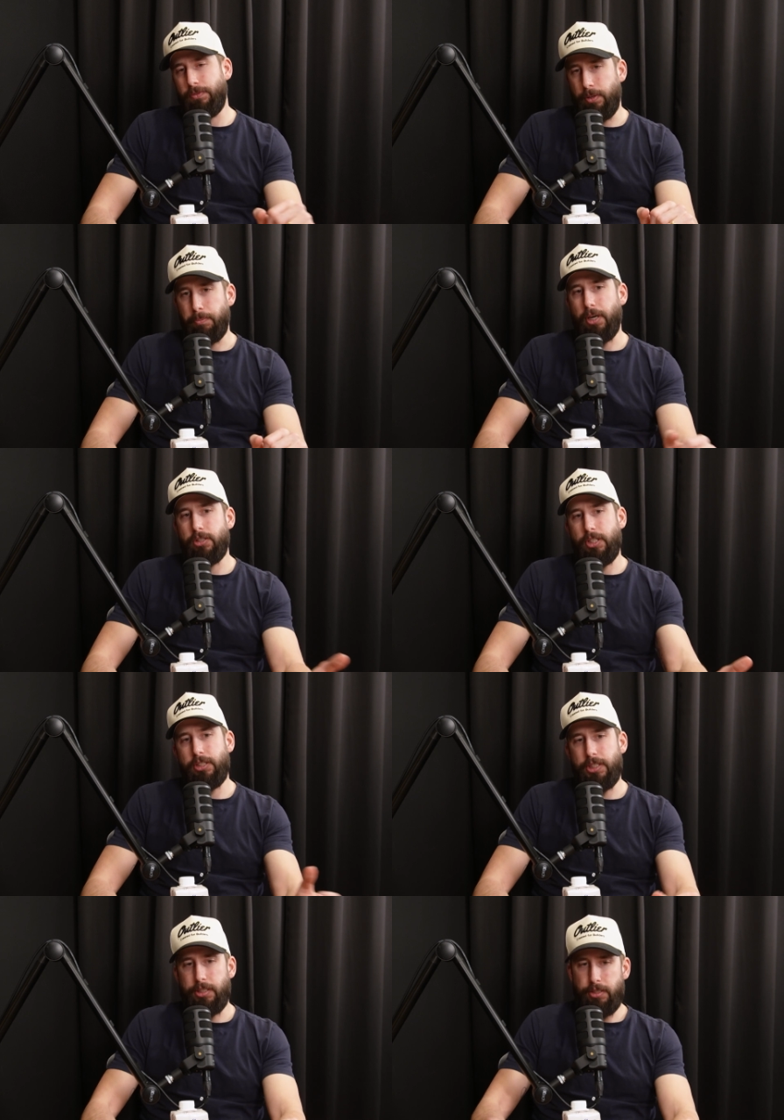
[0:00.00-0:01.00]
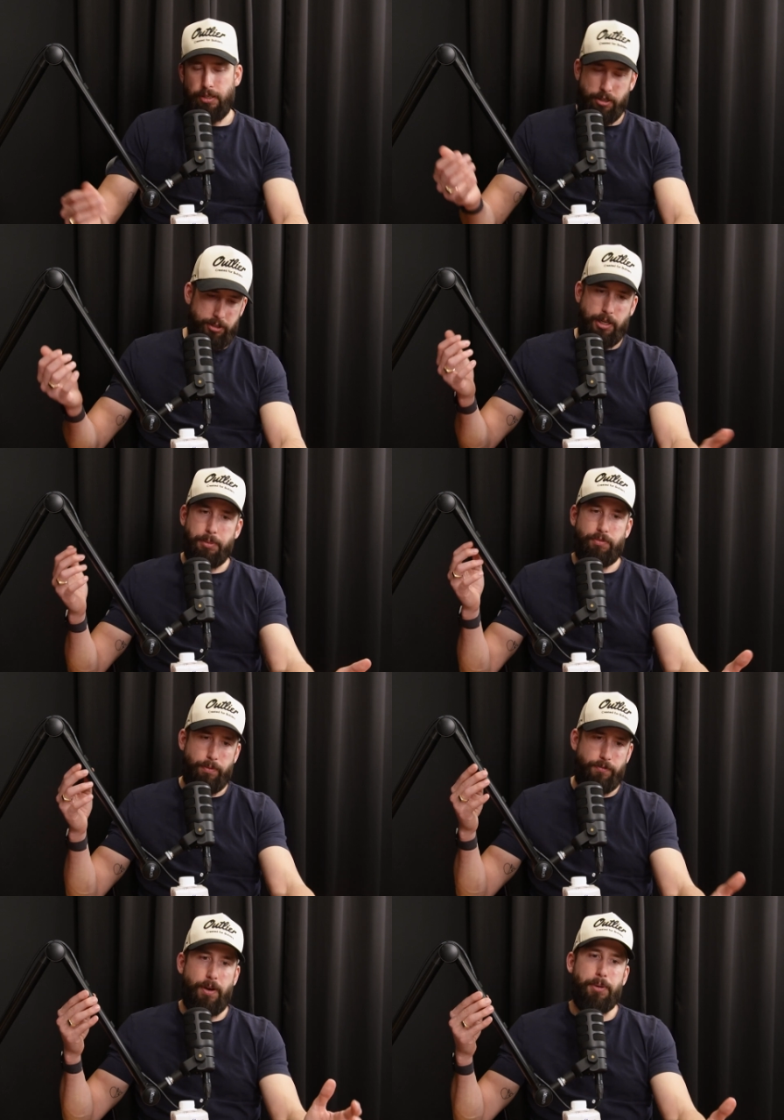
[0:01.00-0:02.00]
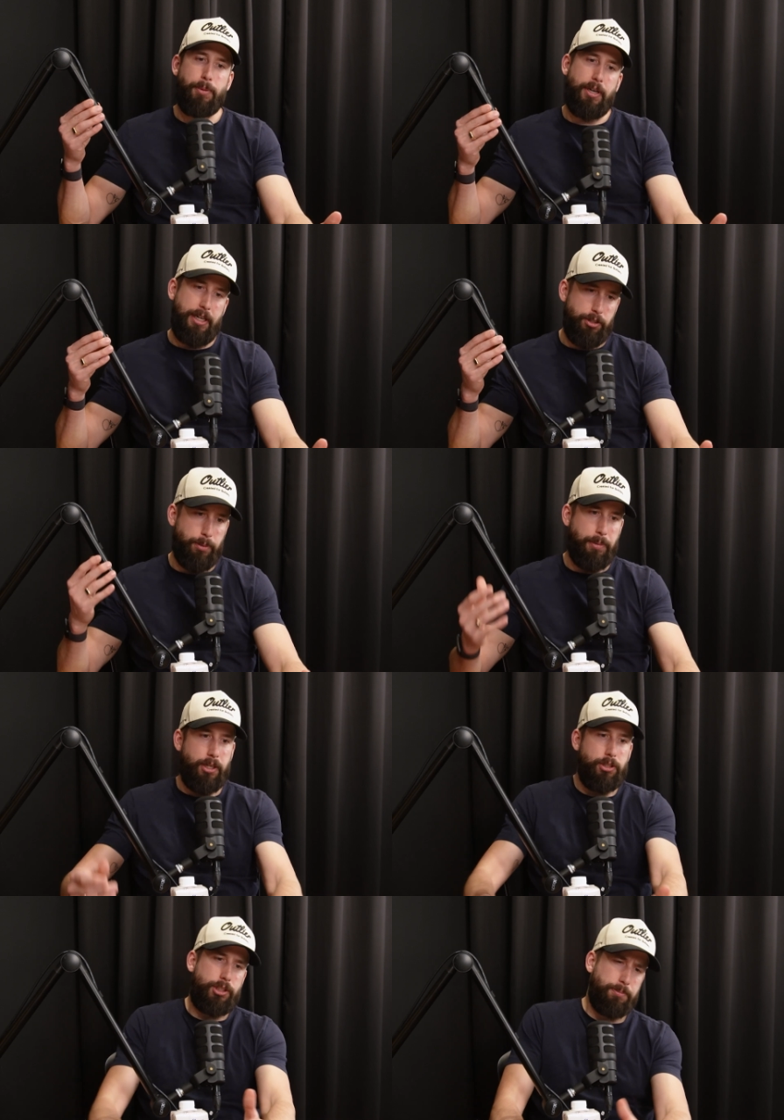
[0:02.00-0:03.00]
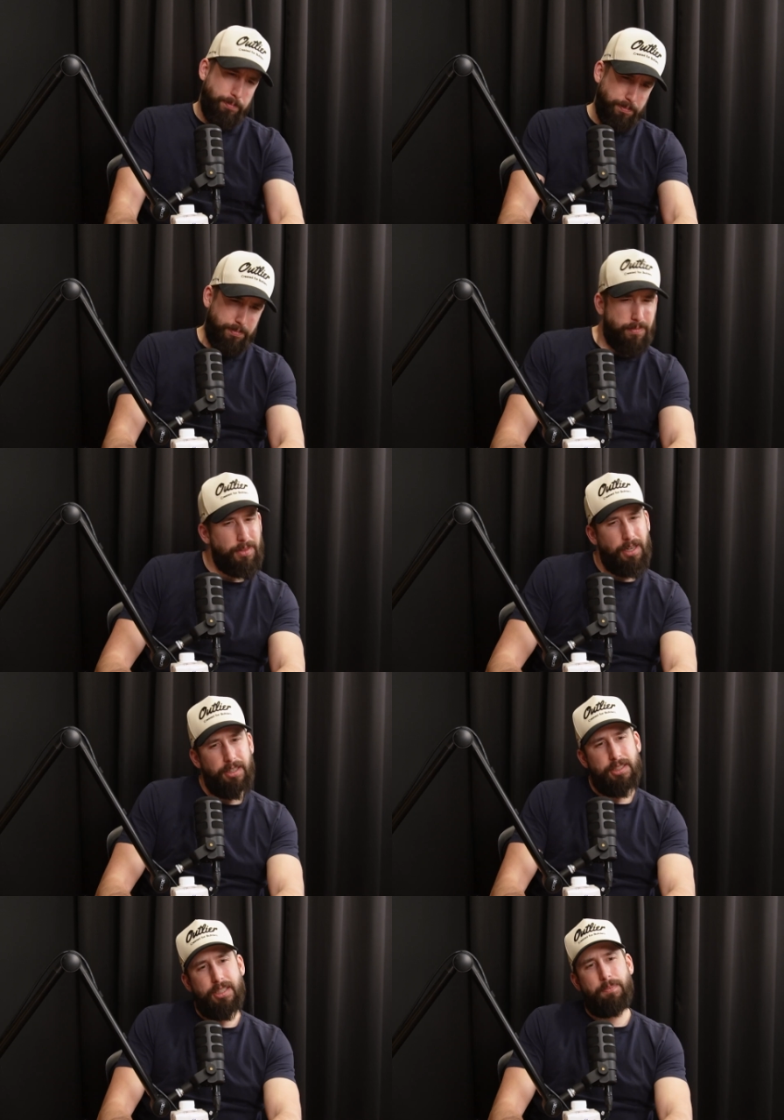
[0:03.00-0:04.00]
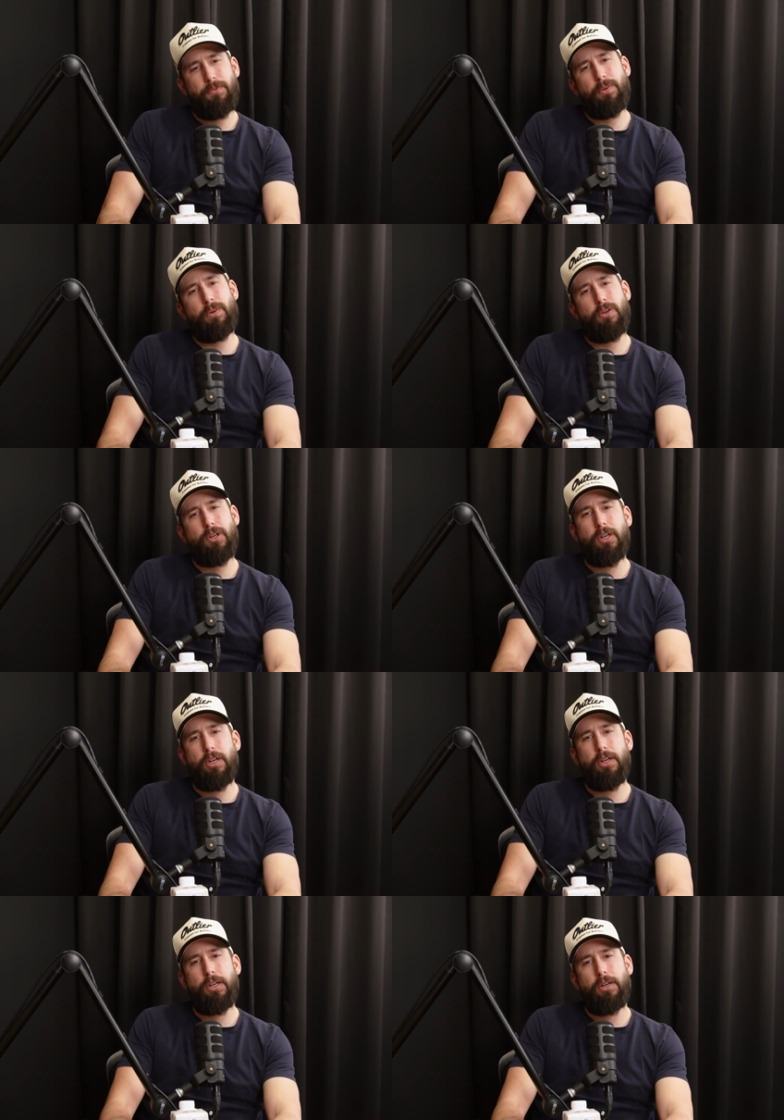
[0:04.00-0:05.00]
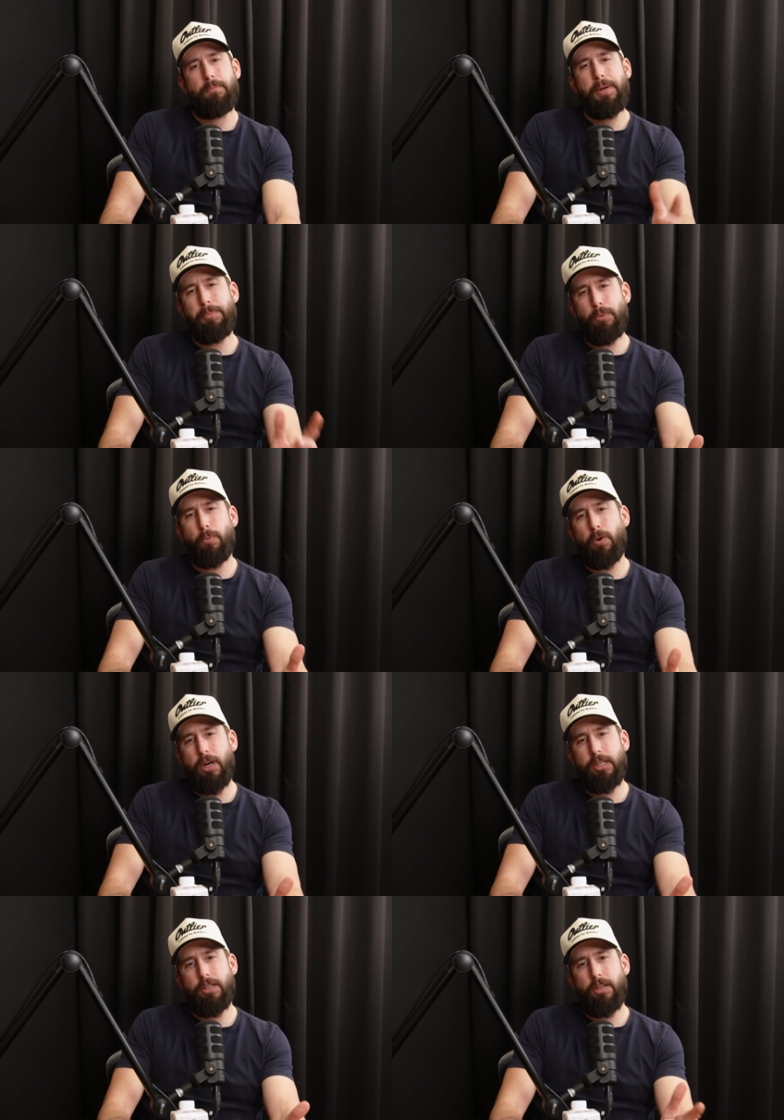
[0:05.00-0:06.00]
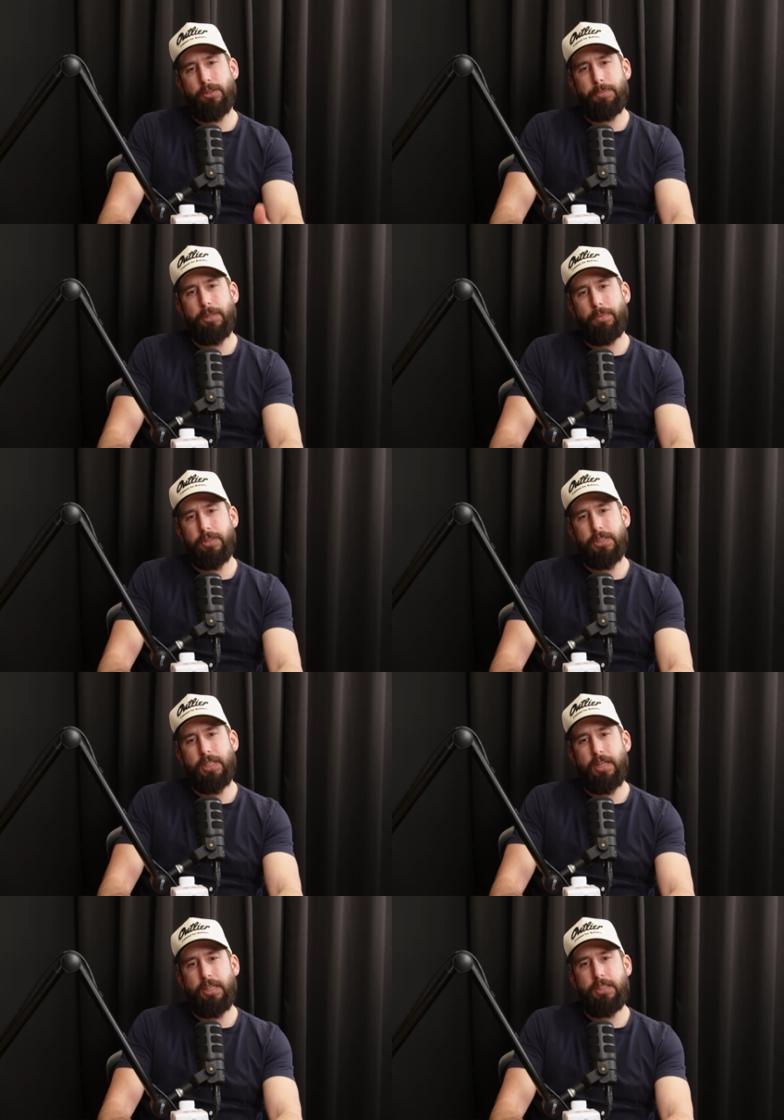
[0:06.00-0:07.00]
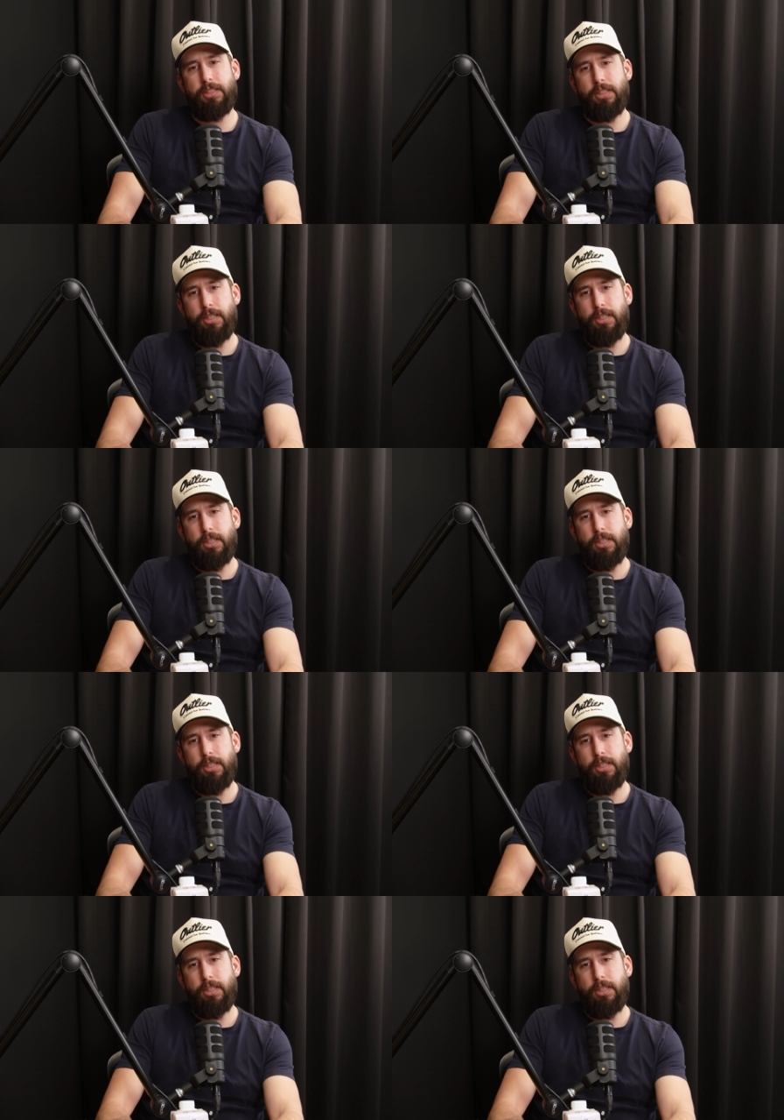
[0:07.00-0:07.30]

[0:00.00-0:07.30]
from February into March, except for maybe one on the Big Ball side,